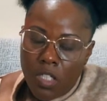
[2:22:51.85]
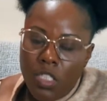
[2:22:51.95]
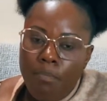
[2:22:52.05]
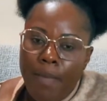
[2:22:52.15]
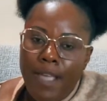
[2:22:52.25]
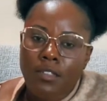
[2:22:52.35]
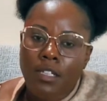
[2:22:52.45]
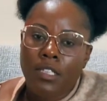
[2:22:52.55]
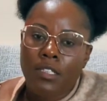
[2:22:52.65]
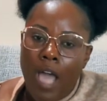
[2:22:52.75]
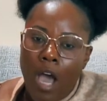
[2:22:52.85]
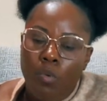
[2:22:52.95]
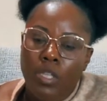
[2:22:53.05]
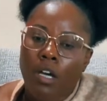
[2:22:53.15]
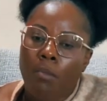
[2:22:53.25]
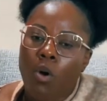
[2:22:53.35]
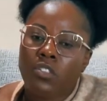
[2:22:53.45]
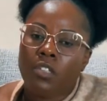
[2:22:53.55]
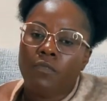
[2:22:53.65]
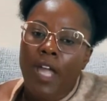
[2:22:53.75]
She basically now with
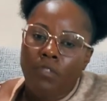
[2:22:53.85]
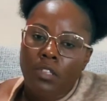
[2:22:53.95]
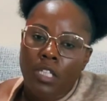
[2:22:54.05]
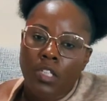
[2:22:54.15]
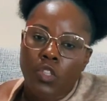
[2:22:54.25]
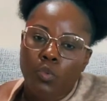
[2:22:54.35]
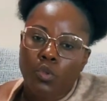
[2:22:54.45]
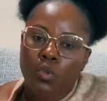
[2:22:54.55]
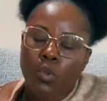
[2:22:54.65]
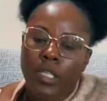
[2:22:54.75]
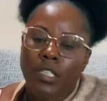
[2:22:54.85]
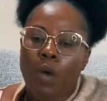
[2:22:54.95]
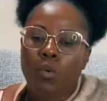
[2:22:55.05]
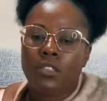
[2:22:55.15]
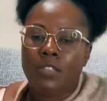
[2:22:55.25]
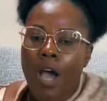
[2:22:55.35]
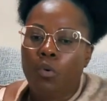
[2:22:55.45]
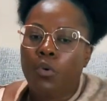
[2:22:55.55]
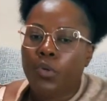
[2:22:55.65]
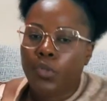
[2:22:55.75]
amongst of everything that she was doing that was
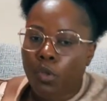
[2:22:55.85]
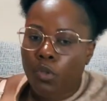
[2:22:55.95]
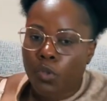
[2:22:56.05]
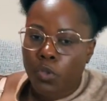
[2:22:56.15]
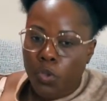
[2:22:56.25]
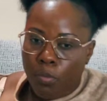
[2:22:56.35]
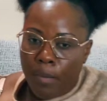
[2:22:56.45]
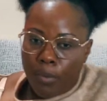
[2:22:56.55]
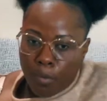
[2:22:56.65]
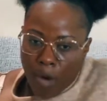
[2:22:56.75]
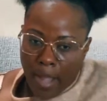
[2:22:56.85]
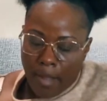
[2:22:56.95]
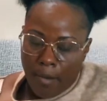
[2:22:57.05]
now your know, on pour moi